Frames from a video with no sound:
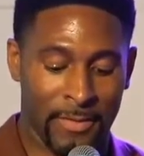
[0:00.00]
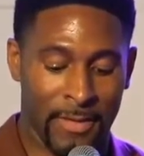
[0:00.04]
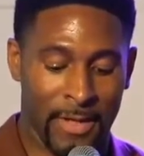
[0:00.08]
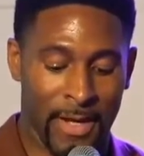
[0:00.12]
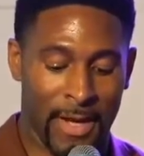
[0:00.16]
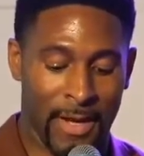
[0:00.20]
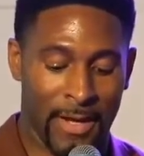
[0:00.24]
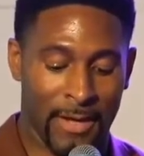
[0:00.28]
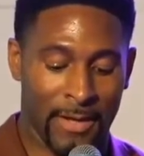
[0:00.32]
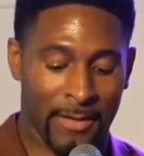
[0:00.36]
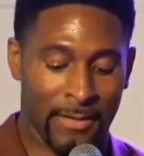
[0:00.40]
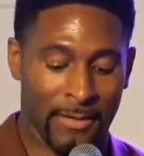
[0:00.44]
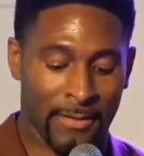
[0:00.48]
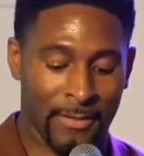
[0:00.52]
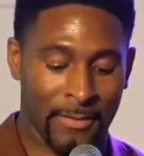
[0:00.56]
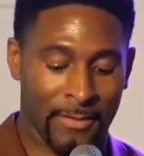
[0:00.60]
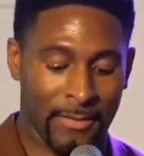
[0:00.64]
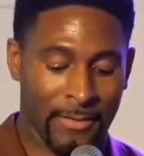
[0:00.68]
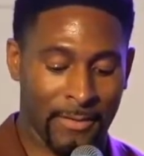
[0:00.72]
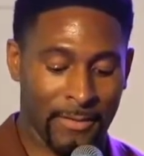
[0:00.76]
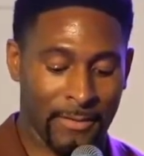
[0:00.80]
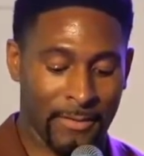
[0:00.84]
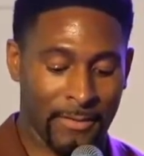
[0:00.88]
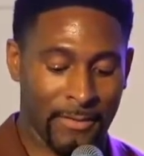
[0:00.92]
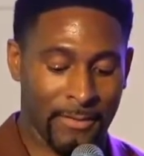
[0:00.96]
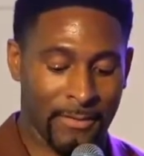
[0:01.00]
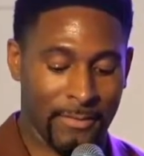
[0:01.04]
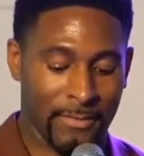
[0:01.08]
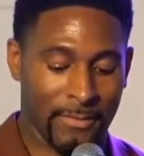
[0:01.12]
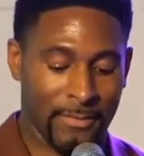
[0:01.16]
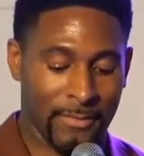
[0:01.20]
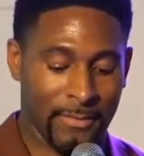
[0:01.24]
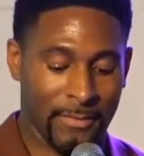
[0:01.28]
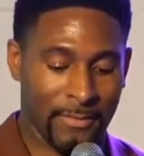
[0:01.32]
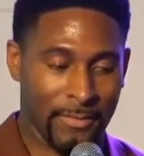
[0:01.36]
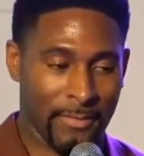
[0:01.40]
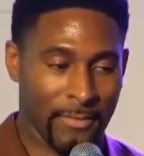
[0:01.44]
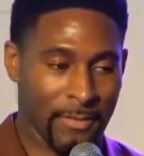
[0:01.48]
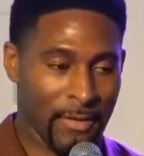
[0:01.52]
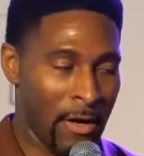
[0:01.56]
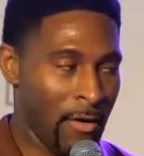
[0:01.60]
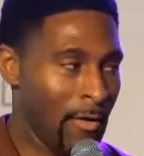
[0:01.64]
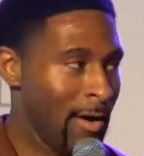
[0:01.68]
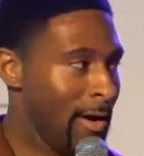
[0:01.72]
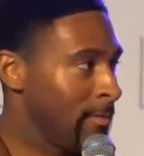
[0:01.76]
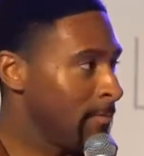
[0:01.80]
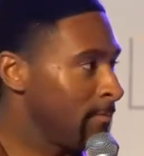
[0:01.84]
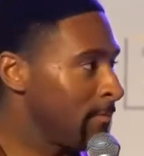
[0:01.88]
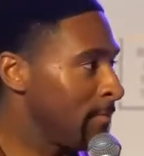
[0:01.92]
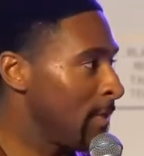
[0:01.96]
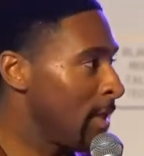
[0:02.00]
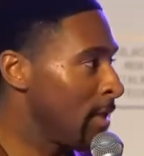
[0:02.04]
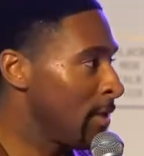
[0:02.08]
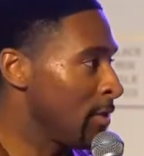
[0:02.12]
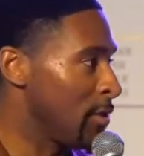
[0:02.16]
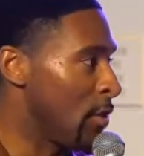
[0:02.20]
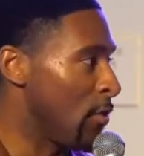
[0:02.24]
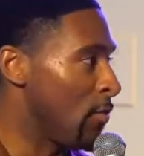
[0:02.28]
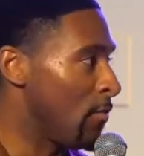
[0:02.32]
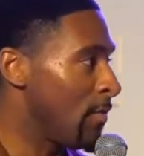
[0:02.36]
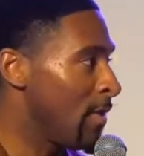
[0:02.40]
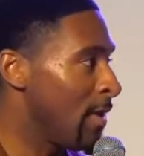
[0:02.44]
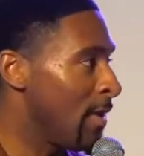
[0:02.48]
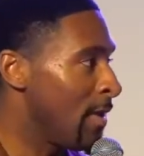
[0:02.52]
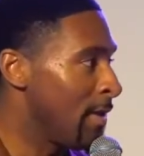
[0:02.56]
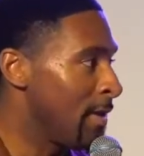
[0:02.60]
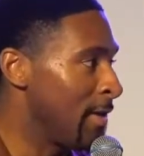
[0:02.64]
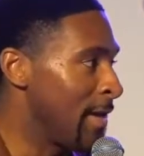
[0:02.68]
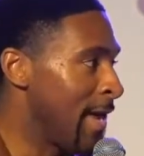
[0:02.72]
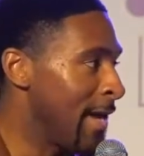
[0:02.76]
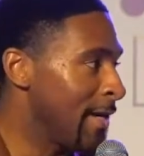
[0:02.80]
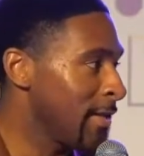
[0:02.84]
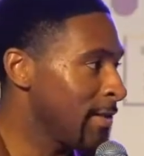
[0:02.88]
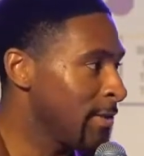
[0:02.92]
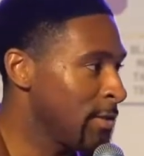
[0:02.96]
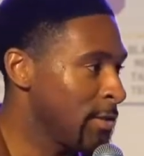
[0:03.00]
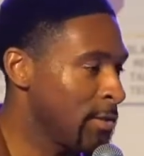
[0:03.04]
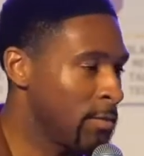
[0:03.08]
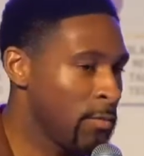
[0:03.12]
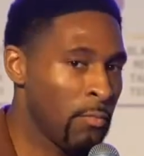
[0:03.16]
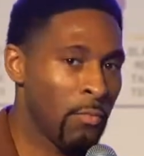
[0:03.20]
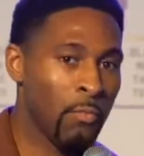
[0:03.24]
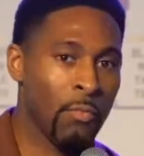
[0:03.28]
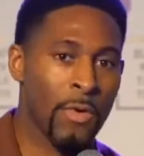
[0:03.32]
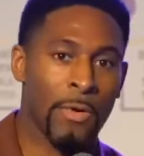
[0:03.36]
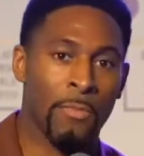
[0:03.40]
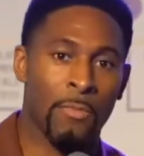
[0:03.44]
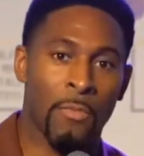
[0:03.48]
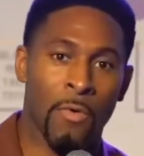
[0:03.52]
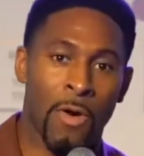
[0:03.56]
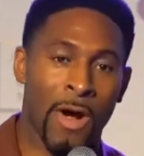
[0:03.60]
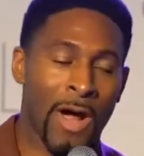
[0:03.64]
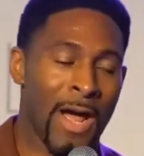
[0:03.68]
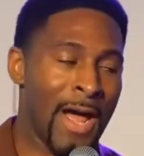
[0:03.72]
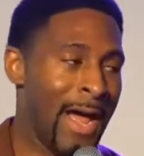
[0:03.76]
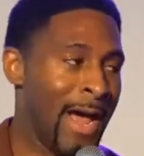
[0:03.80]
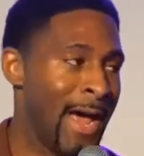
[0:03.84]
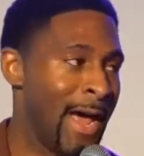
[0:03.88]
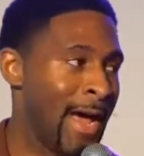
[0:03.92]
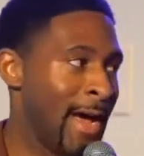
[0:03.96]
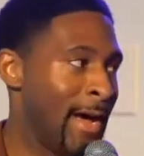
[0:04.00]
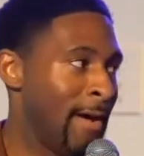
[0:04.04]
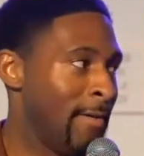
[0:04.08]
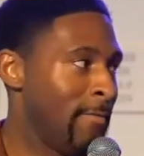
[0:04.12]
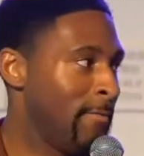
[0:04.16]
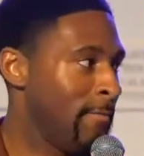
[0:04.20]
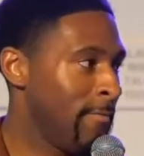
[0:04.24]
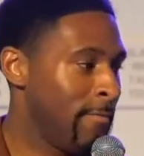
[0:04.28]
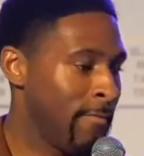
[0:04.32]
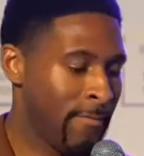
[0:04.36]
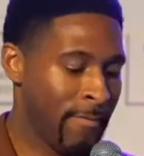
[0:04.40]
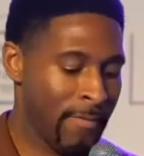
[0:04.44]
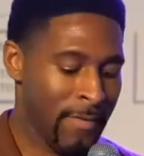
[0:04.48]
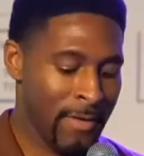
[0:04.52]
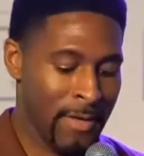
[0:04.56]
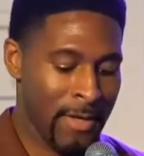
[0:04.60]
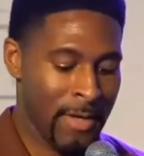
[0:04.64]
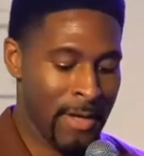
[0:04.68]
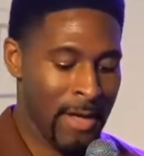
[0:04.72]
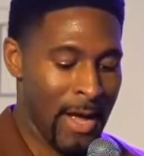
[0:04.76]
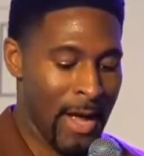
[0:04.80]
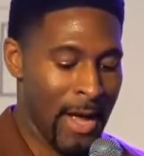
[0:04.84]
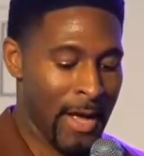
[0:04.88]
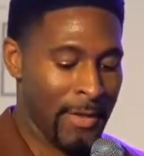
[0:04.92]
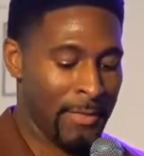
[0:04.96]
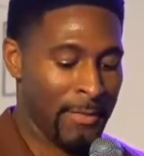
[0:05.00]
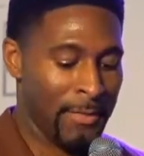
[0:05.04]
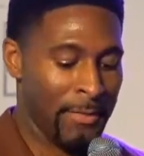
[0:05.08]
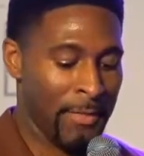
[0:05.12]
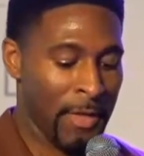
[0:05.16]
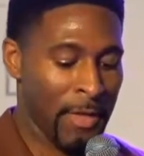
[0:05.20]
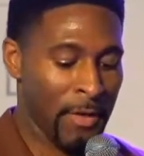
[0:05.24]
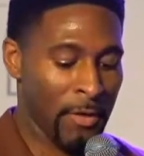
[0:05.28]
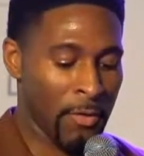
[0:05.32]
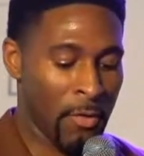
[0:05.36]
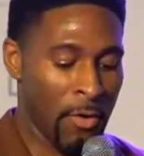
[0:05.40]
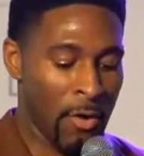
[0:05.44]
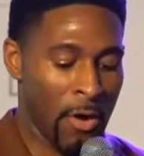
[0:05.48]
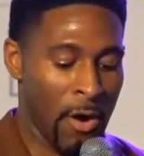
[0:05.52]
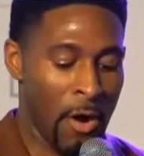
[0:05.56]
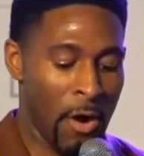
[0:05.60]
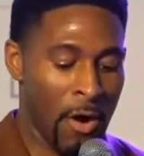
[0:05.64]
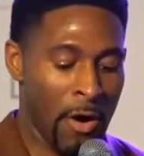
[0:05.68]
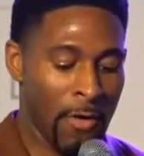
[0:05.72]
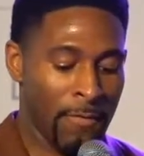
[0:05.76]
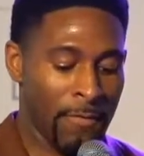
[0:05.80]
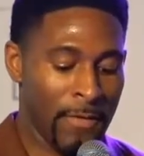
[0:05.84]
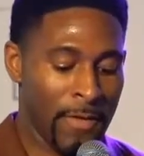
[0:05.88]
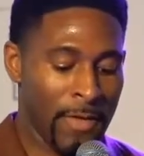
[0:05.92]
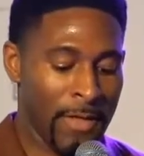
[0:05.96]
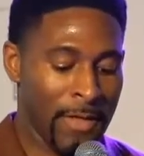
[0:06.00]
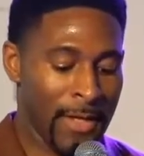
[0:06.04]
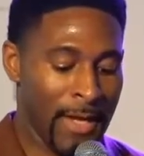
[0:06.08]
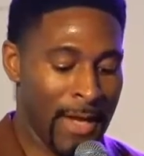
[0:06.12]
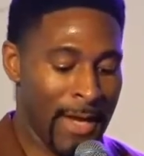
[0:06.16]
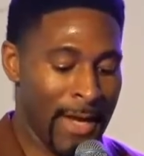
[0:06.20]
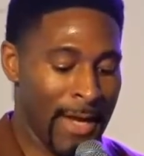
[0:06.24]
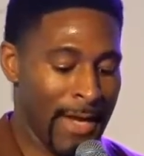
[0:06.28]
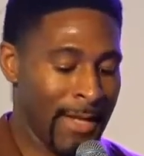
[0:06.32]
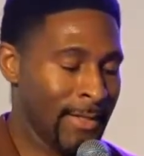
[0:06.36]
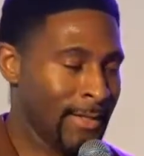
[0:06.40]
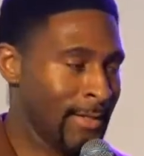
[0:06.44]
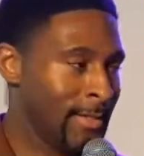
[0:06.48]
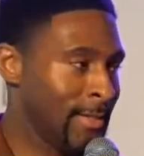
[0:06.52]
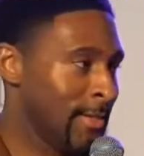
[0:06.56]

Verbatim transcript: Uh, all right. So next we will have uh, Theodore Harvey and